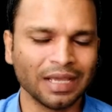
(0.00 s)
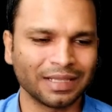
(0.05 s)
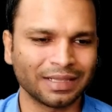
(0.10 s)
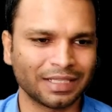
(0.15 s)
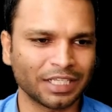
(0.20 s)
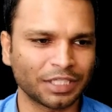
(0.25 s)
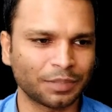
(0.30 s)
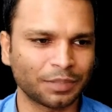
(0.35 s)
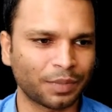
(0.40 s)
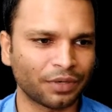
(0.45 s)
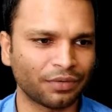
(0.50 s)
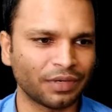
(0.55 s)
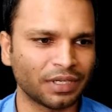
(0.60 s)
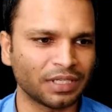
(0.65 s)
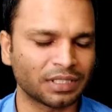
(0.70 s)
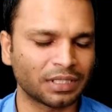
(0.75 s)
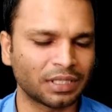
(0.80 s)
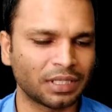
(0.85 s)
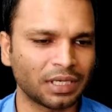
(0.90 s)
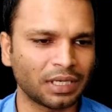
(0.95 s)
This
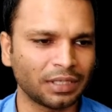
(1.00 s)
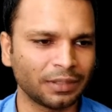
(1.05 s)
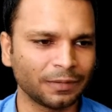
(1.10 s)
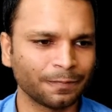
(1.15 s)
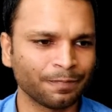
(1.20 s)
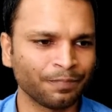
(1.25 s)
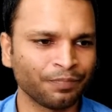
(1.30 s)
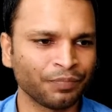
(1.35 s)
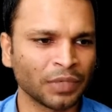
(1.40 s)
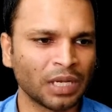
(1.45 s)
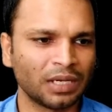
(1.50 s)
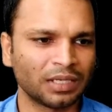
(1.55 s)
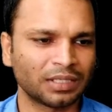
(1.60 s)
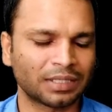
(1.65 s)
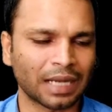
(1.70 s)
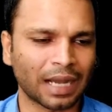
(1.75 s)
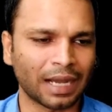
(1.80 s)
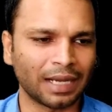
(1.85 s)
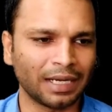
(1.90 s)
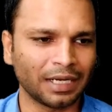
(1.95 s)
prevents the
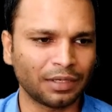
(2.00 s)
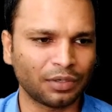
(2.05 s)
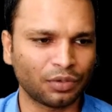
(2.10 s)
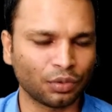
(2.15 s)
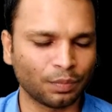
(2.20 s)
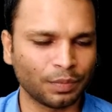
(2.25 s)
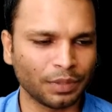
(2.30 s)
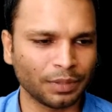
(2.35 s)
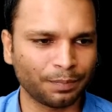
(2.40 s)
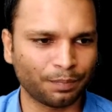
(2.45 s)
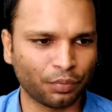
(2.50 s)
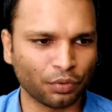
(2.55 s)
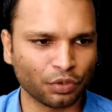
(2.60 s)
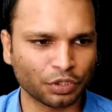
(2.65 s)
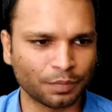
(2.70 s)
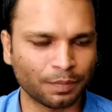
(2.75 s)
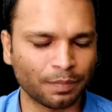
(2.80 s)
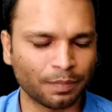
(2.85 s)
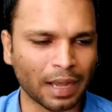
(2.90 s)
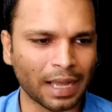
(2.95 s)
stylet to be
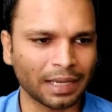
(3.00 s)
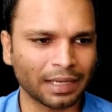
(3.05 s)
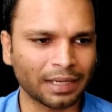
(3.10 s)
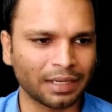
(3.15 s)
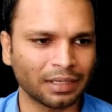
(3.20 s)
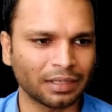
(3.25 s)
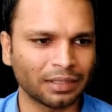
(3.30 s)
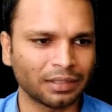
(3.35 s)
pushed back.